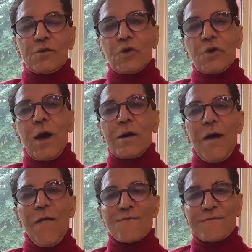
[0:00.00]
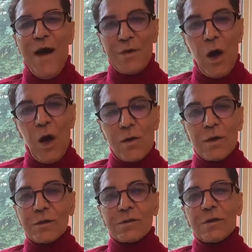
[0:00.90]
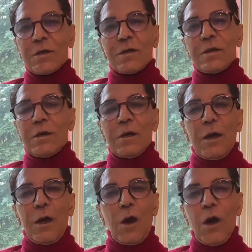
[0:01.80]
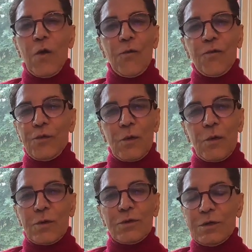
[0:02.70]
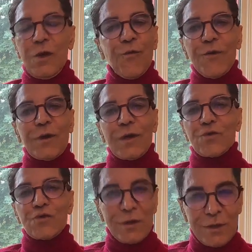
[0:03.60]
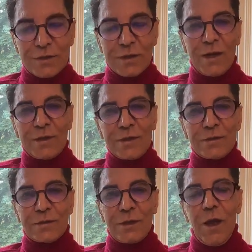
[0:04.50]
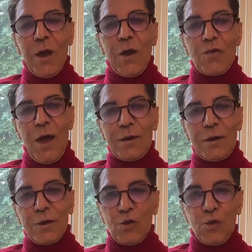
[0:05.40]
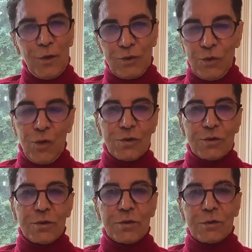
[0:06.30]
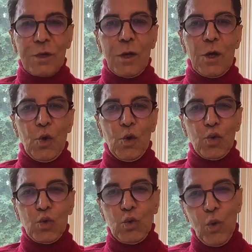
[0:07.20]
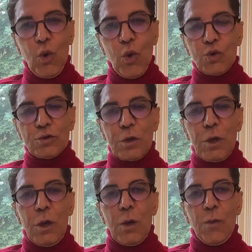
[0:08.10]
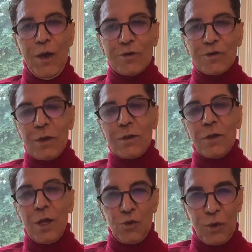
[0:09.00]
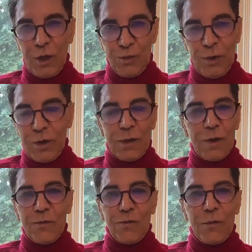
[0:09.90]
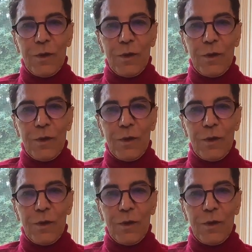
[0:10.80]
So there are a variety of different reasons that endometriosis could cause patient not to get pregnant.